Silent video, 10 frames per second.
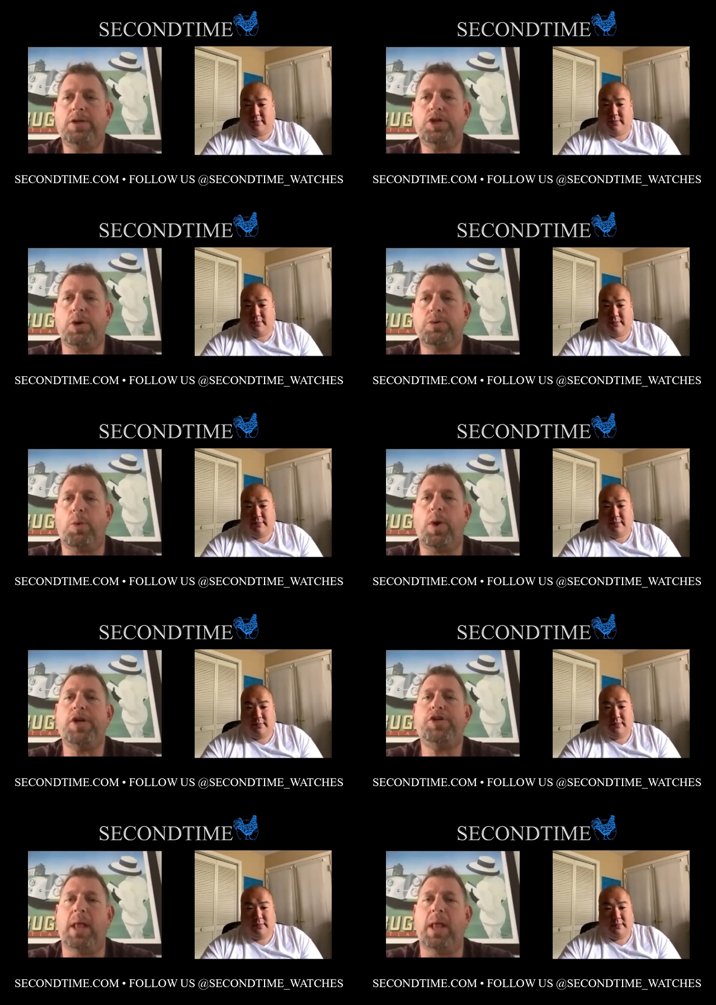Speaker 1: so so? What
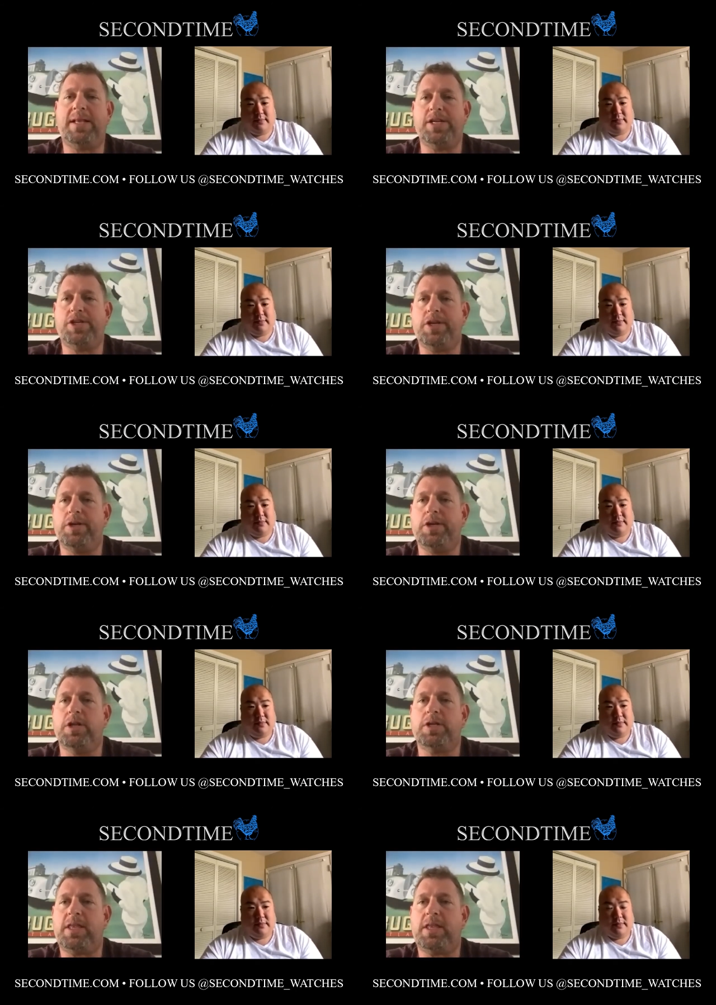did you like? Did you, you
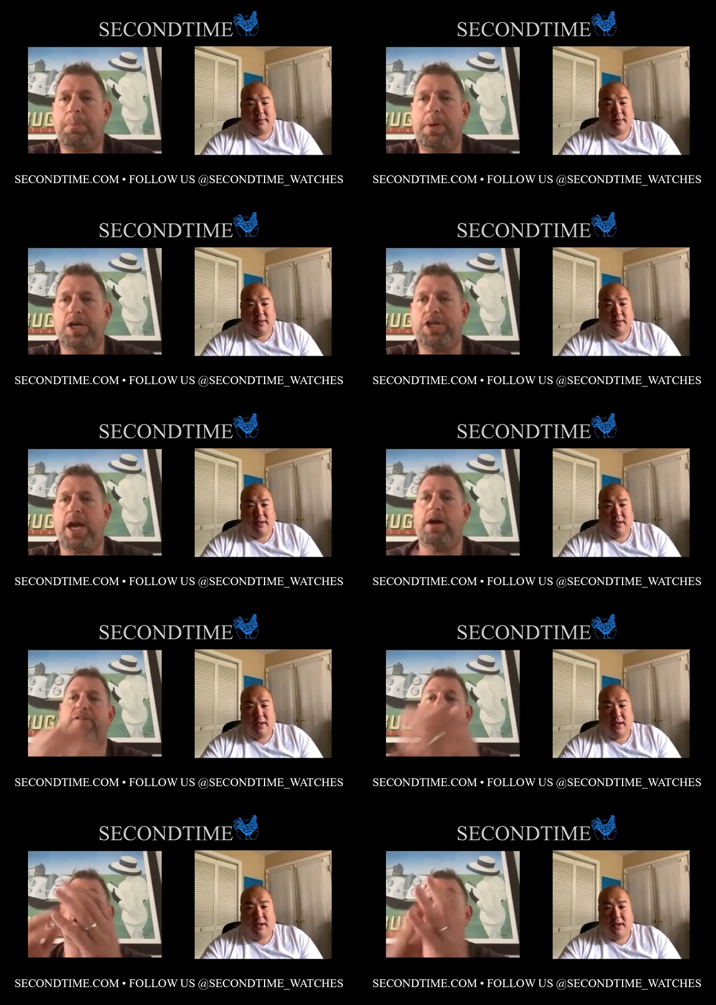looked at the Piaget
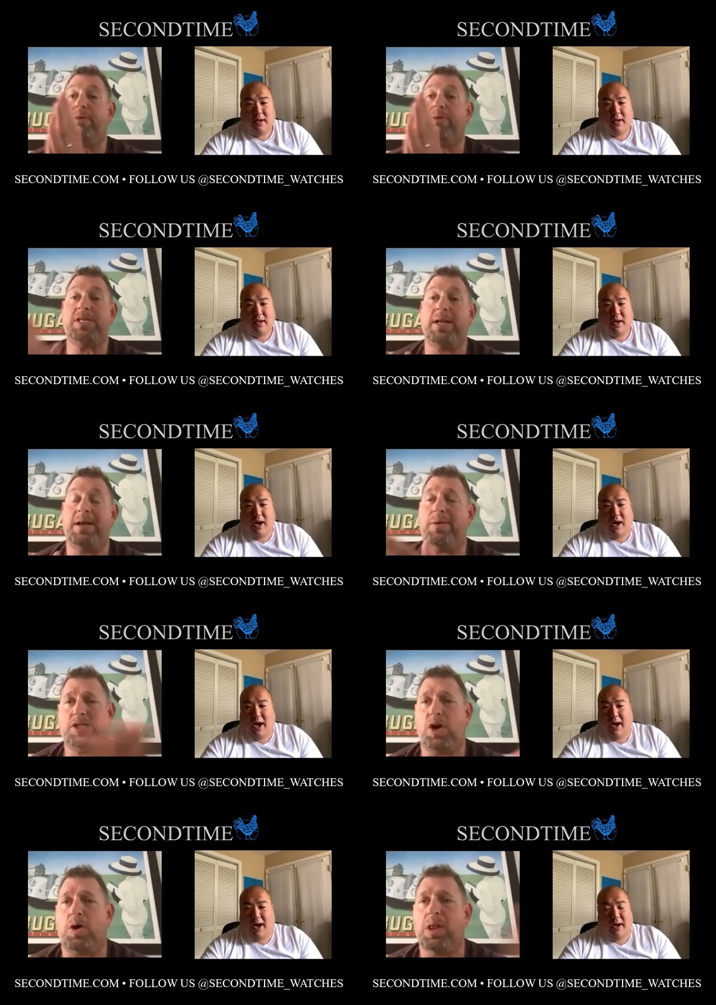offerings? There wasn't there
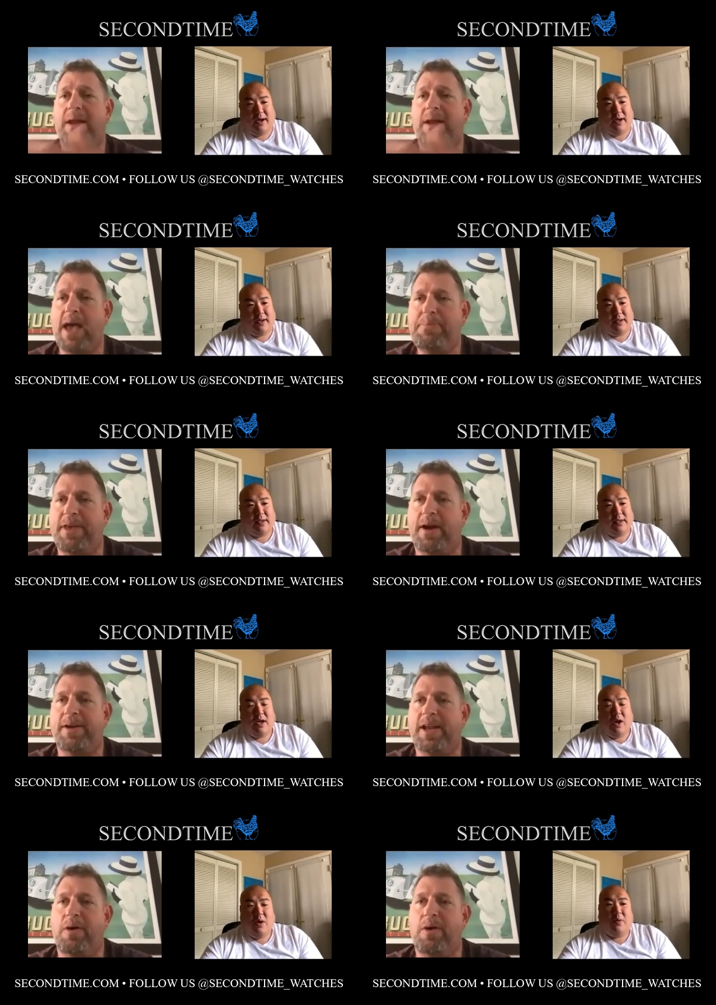wasn't a whole lot of depth there,
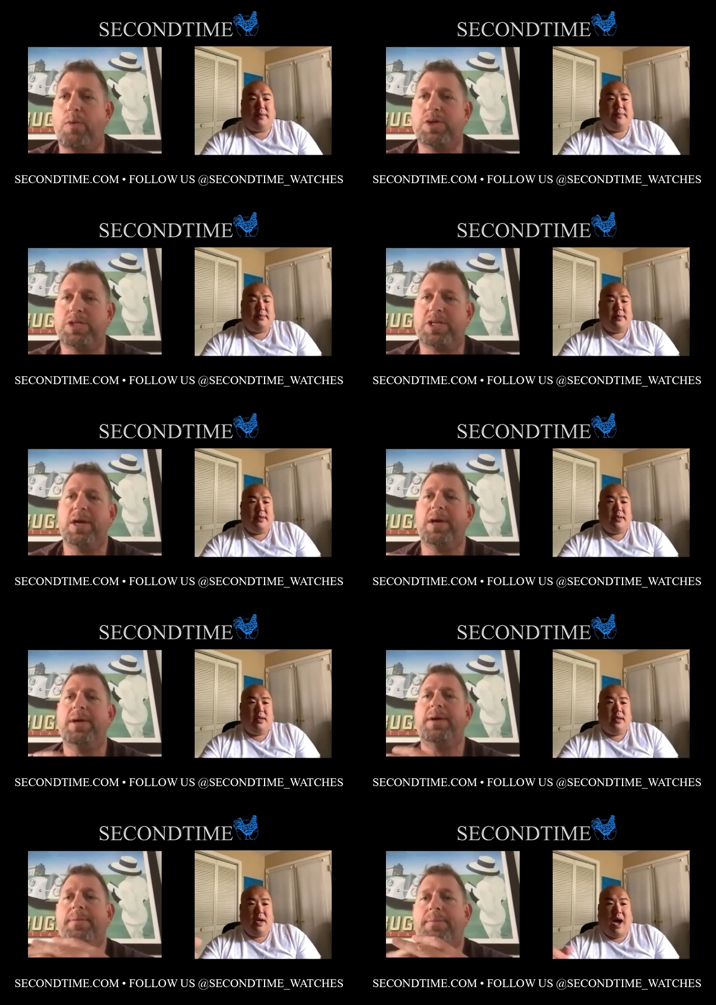you know. Well,
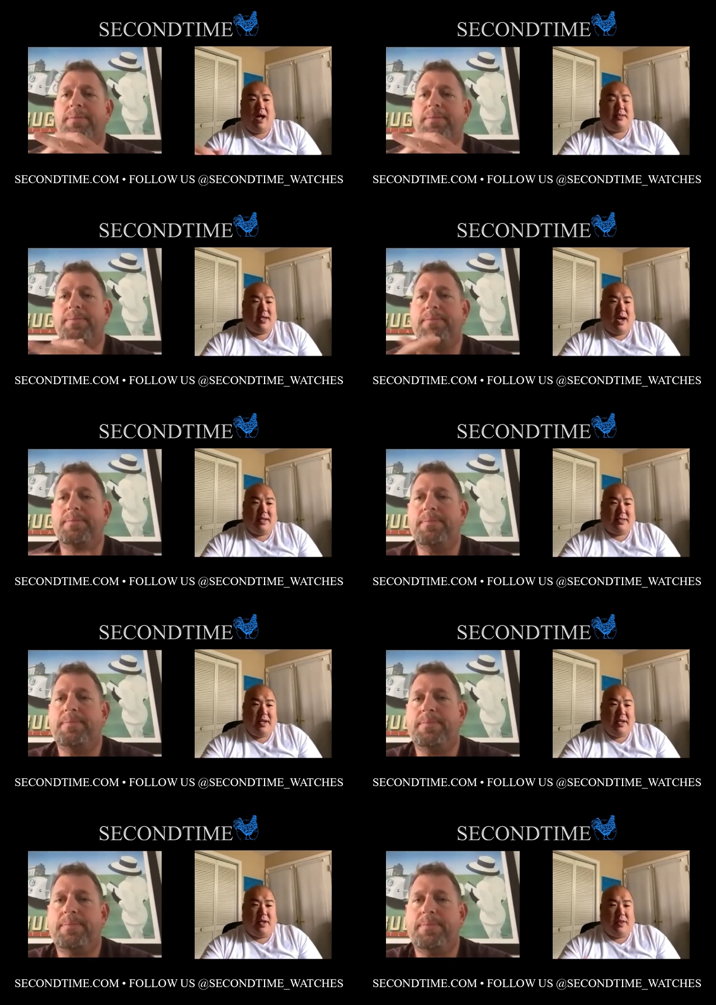
Speaker 2: I'll t- I'll
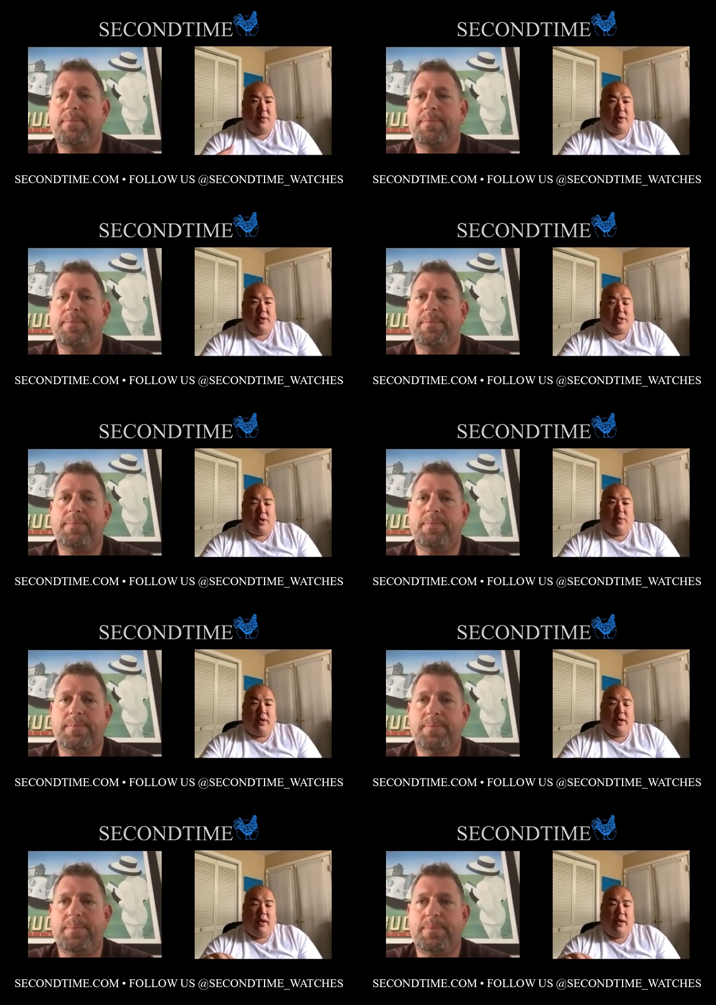tell you there. So
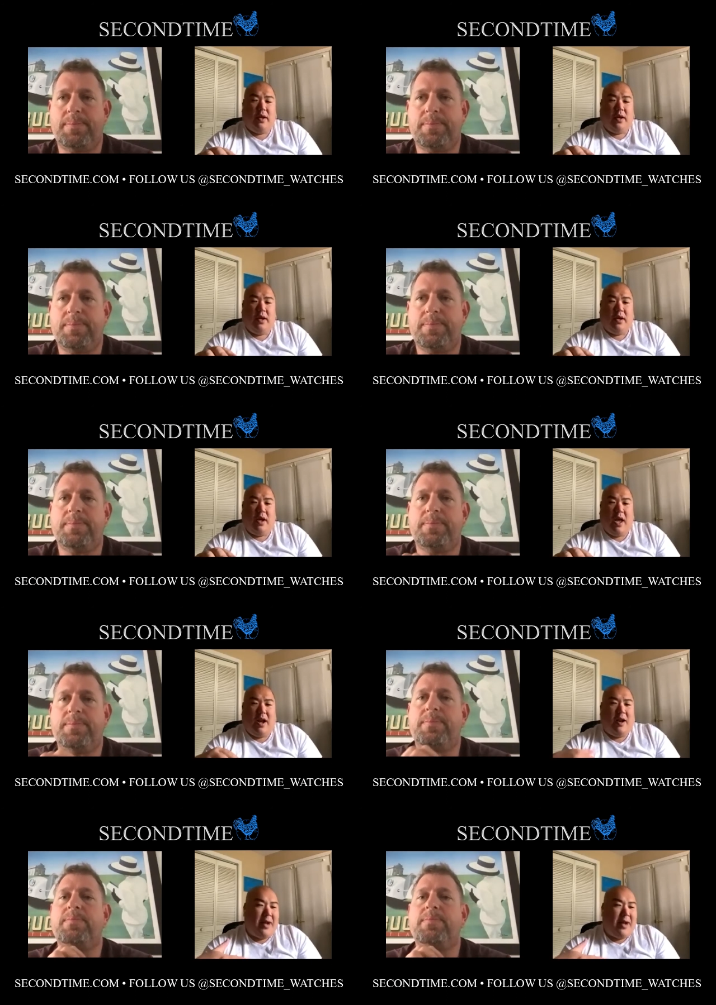
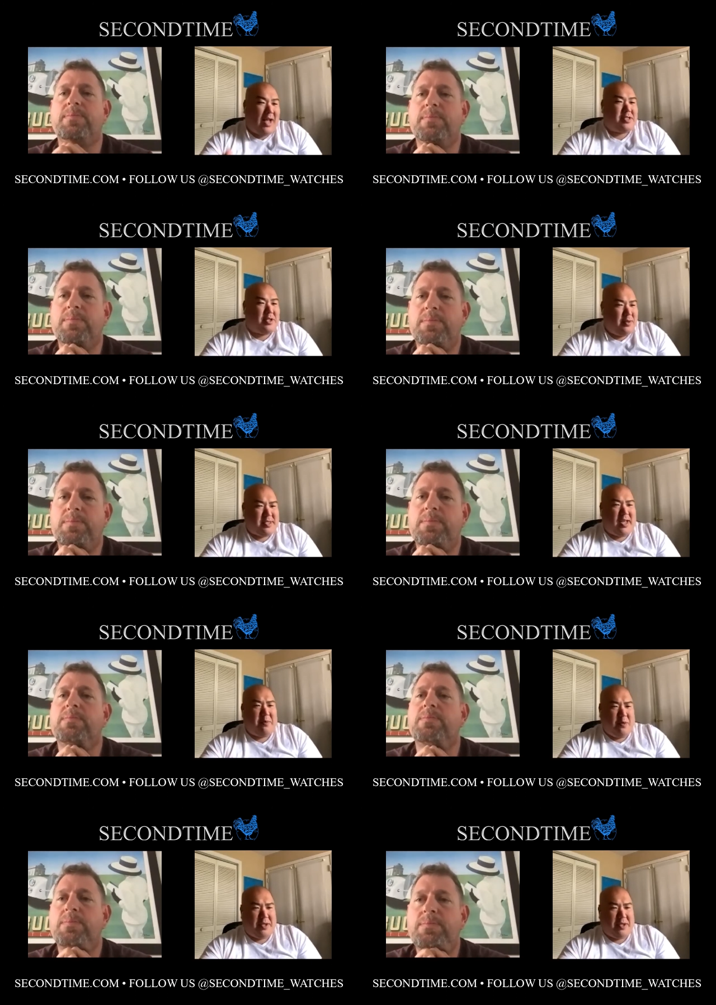and I'm going to ask you the same
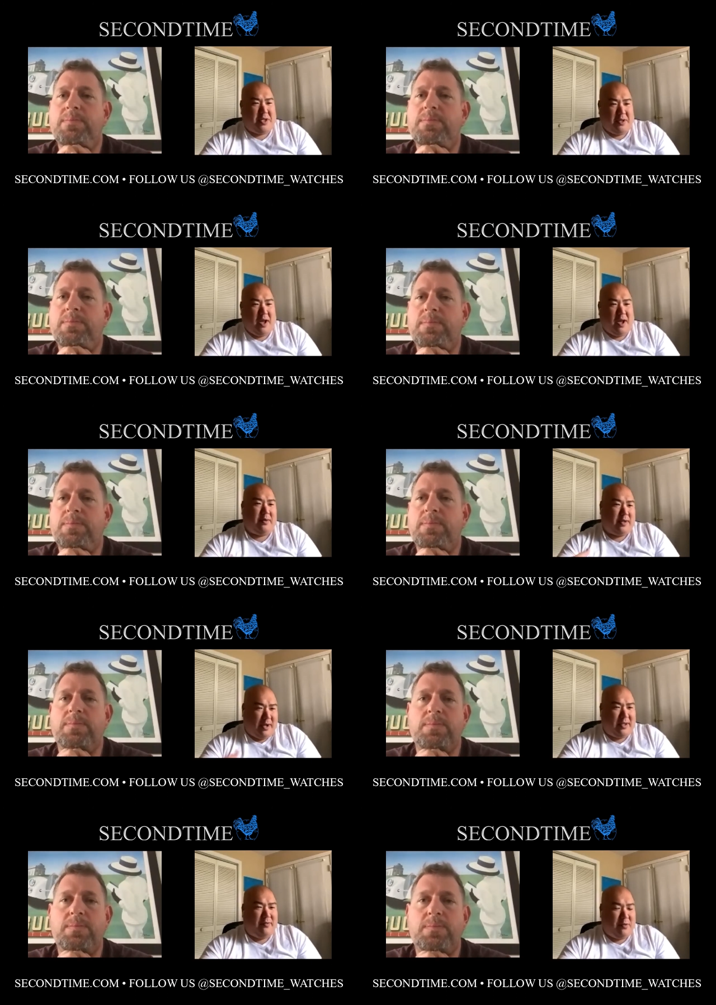question. I'll
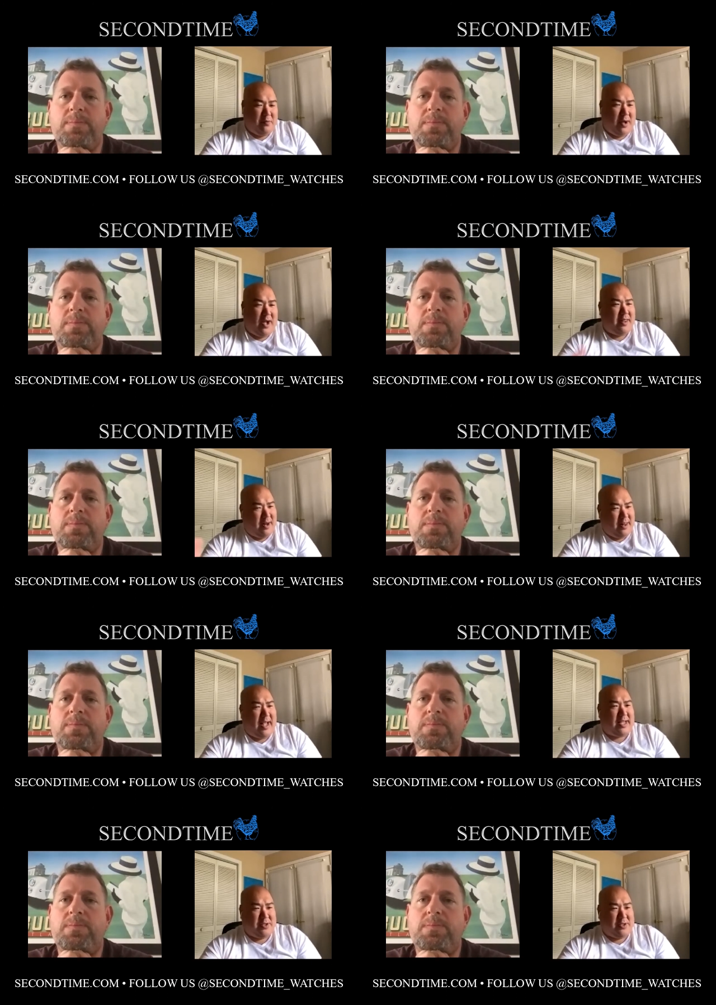I'll give you mine and then I'll ask you